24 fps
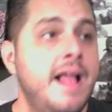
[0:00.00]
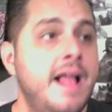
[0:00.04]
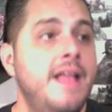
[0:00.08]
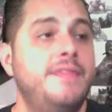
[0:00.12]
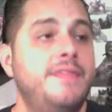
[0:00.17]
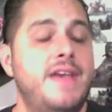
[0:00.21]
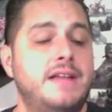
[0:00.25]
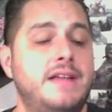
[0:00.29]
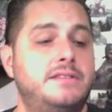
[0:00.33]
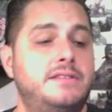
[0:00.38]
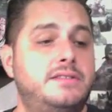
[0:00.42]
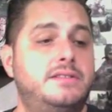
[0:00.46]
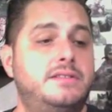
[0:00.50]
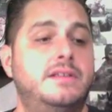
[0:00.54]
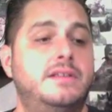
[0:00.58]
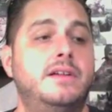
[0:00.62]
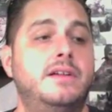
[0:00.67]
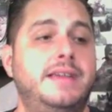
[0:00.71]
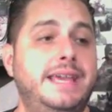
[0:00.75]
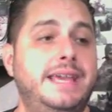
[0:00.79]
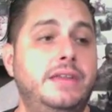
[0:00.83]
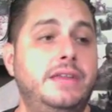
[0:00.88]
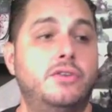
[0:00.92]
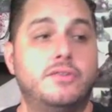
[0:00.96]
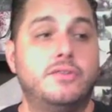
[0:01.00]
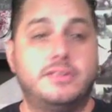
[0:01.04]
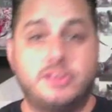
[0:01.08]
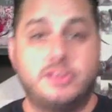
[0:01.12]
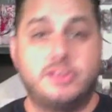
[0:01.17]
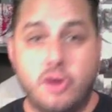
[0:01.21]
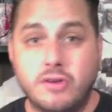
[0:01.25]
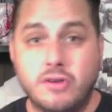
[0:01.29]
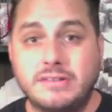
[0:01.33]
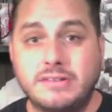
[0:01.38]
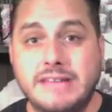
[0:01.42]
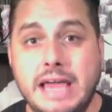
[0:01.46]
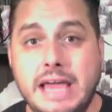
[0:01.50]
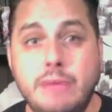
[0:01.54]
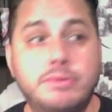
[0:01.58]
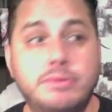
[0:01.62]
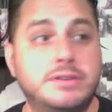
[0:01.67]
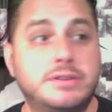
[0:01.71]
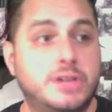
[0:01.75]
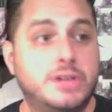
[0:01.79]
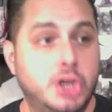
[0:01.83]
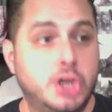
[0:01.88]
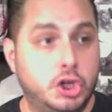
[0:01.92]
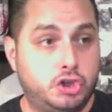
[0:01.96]
That's either Cersei was
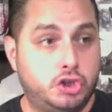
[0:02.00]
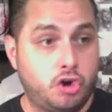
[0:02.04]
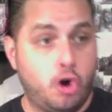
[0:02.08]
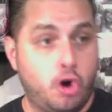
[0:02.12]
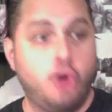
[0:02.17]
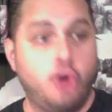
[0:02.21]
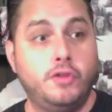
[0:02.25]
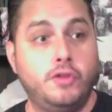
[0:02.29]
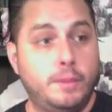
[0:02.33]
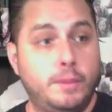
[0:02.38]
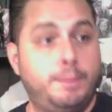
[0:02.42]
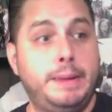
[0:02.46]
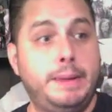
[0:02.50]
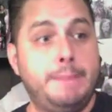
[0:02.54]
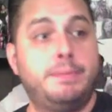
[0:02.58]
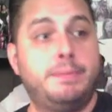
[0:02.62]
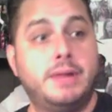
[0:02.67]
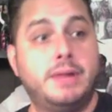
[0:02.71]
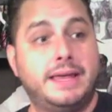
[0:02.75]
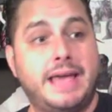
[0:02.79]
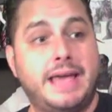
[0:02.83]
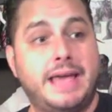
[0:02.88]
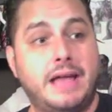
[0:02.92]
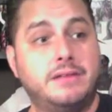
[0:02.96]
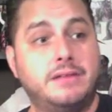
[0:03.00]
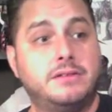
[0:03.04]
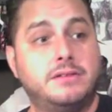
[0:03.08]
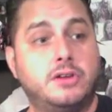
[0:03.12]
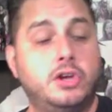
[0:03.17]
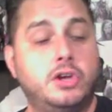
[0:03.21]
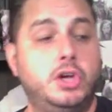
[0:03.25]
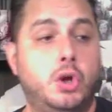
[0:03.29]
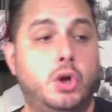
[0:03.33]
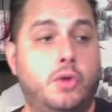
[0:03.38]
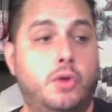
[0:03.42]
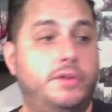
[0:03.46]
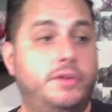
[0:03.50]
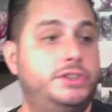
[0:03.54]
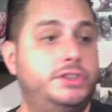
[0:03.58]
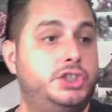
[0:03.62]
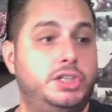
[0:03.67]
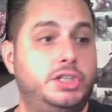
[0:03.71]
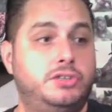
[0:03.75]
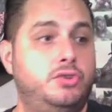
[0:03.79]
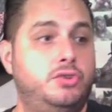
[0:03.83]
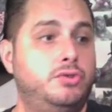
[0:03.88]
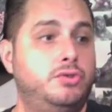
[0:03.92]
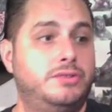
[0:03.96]
going to turn the people against her, you know, that
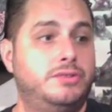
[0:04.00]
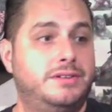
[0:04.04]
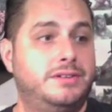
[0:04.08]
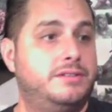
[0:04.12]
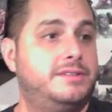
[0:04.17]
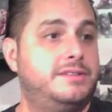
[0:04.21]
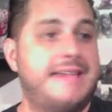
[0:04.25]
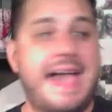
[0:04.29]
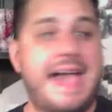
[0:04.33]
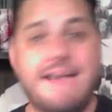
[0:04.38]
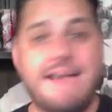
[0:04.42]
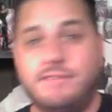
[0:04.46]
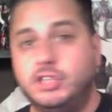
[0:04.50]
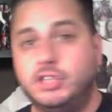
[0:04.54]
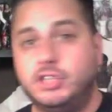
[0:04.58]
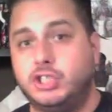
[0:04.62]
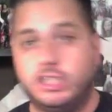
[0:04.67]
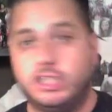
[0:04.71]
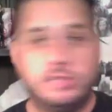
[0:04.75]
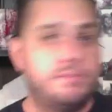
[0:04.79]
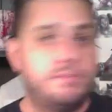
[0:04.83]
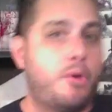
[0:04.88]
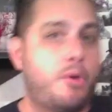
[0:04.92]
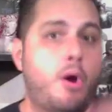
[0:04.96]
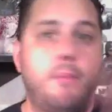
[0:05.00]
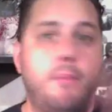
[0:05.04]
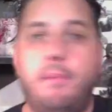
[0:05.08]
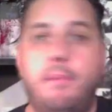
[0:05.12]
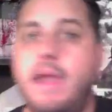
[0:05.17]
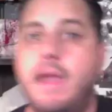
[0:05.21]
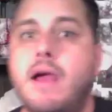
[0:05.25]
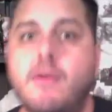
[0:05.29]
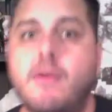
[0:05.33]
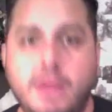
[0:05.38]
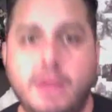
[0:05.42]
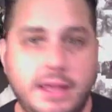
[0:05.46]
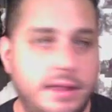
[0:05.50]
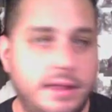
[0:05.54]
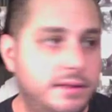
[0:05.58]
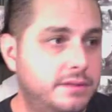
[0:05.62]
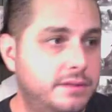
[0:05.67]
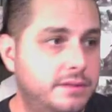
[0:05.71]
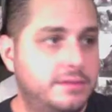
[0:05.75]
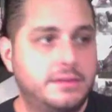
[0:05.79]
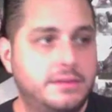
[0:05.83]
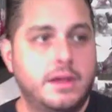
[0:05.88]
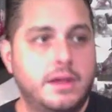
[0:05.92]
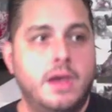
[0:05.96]
she's using savages,
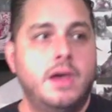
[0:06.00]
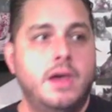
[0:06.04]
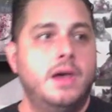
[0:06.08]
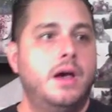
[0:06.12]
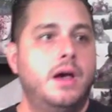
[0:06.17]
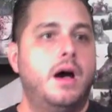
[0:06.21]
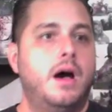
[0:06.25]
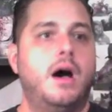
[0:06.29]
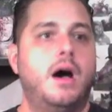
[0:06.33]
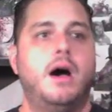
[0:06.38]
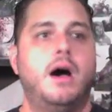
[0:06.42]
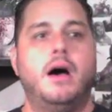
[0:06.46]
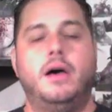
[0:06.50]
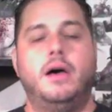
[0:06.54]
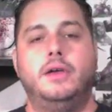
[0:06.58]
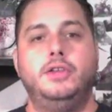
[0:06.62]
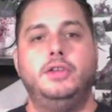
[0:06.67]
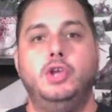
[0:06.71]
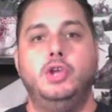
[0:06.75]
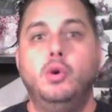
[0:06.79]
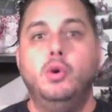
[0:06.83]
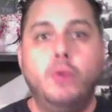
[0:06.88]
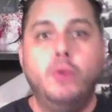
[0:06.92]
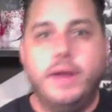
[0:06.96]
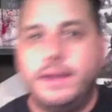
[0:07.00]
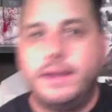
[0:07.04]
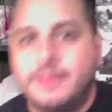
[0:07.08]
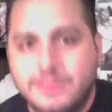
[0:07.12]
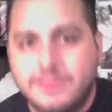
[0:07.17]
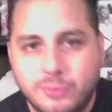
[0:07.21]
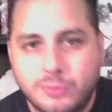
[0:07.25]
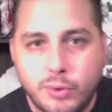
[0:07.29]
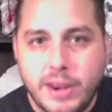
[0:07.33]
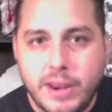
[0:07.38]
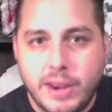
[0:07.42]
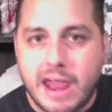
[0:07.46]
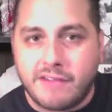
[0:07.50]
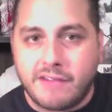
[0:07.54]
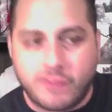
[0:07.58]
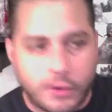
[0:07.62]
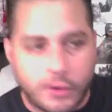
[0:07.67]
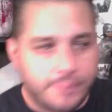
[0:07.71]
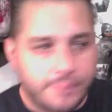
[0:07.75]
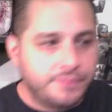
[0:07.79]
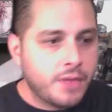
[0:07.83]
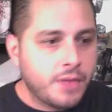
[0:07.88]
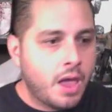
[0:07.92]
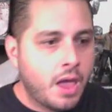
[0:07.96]
barbarians, eunuchs,
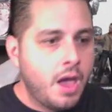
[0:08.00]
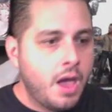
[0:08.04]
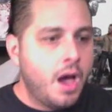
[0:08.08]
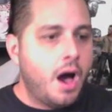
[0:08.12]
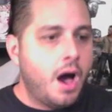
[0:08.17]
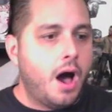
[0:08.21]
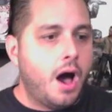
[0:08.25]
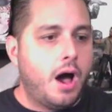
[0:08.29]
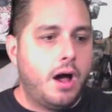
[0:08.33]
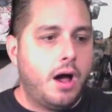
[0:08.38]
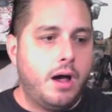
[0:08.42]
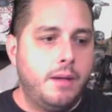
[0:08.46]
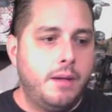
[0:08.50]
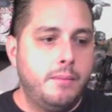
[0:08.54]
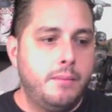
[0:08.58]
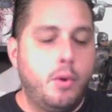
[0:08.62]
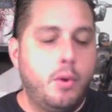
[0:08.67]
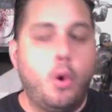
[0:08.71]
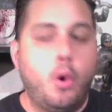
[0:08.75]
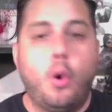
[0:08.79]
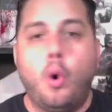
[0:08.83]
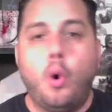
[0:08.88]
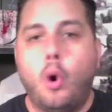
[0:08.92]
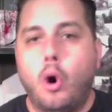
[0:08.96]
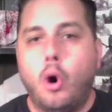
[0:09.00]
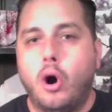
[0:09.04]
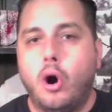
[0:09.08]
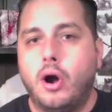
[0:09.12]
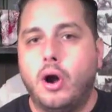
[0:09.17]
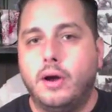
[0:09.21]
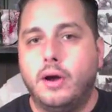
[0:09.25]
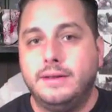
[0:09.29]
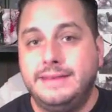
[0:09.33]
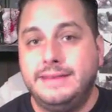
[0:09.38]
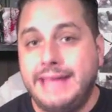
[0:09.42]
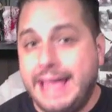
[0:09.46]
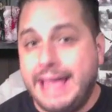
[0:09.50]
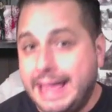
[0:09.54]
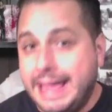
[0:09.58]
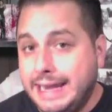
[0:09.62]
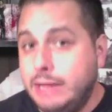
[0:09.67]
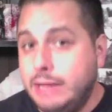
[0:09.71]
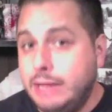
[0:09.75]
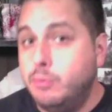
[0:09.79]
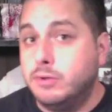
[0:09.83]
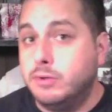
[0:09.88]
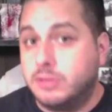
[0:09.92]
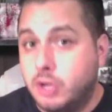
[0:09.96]
whatever. Or
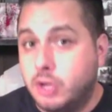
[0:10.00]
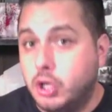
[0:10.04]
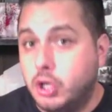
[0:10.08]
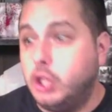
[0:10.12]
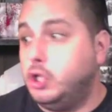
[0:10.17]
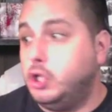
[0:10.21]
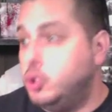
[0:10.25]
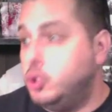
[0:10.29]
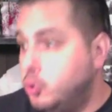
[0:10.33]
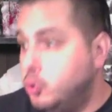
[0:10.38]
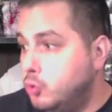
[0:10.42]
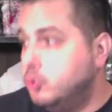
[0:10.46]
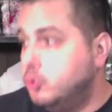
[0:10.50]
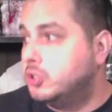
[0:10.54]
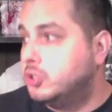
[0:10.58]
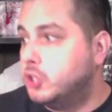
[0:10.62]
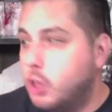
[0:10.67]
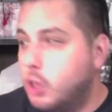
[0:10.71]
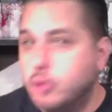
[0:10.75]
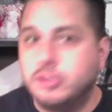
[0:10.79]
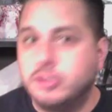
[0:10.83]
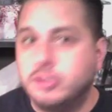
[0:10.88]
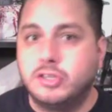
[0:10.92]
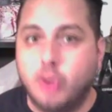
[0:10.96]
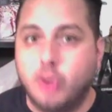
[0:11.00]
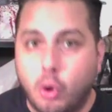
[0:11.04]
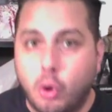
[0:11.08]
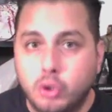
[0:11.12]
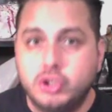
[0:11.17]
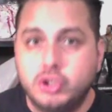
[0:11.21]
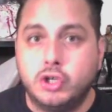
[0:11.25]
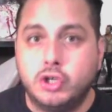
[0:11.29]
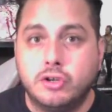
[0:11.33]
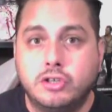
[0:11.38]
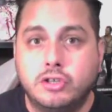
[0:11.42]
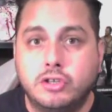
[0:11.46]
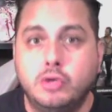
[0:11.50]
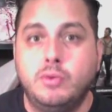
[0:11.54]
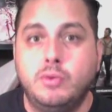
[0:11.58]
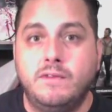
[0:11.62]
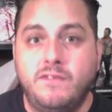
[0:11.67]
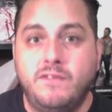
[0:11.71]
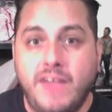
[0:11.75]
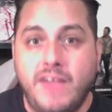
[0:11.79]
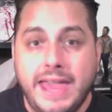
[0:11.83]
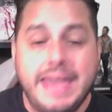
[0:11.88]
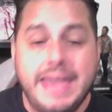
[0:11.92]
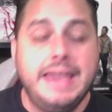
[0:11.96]
Dany was going to use those soldiers to
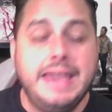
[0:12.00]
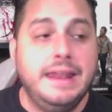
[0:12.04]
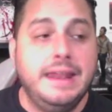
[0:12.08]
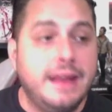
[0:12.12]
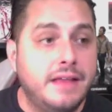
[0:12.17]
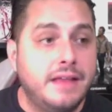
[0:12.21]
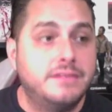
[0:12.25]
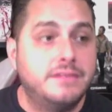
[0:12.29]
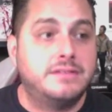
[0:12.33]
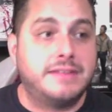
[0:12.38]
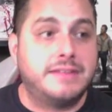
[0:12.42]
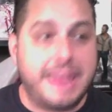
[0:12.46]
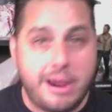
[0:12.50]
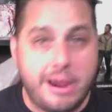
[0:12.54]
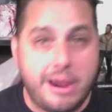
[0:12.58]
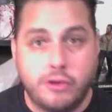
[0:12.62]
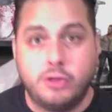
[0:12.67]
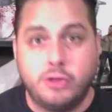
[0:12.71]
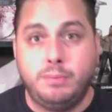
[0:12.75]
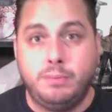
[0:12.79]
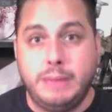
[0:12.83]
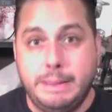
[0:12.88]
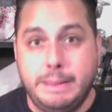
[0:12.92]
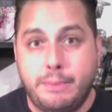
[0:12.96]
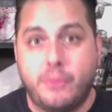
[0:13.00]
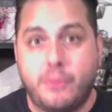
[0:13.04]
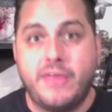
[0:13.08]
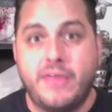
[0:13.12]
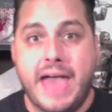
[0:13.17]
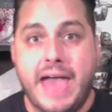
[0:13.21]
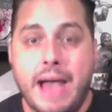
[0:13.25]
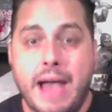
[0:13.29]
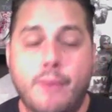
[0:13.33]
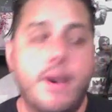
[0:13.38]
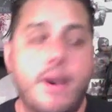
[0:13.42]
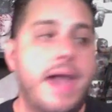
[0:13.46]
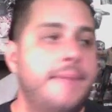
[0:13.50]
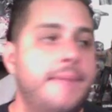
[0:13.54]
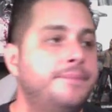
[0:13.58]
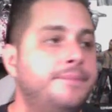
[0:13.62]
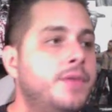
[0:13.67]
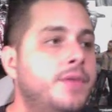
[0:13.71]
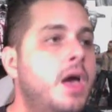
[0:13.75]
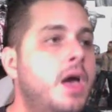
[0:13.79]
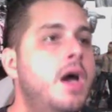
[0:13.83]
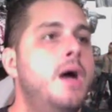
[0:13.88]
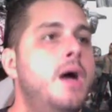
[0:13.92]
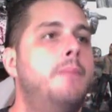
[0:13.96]
invade and scare the people that way.
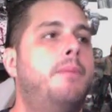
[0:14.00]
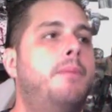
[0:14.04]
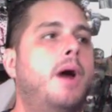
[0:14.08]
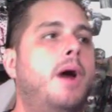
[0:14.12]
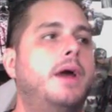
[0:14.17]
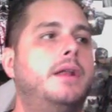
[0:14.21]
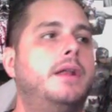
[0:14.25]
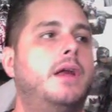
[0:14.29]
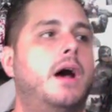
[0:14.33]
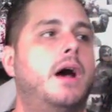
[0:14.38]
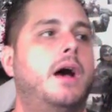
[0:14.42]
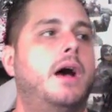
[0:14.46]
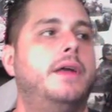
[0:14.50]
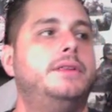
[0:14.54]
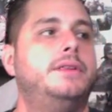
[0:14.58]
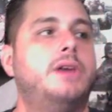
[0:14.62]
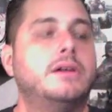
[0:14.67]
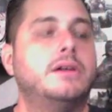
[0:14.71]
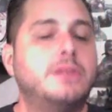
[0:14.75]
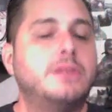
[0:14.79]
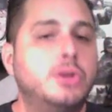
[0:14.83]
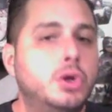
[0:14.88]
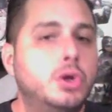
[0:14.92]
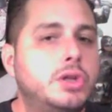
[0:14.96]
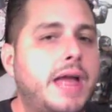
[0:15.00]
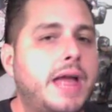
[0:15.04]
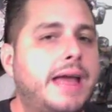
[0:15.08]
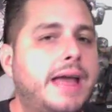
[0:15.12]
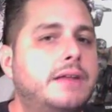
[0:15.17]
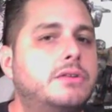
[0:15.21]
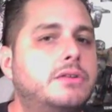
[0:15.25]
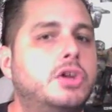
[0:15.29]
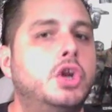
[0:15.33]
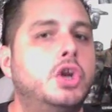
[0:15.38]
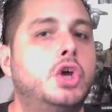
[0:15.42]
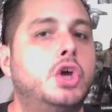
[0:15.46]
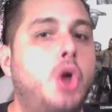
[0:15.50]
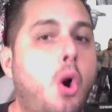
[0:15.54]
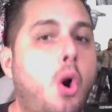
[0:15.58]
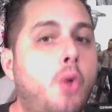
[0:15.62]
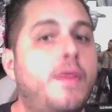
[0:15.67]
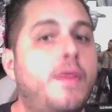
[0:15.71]
But it doesn't look like it's going to go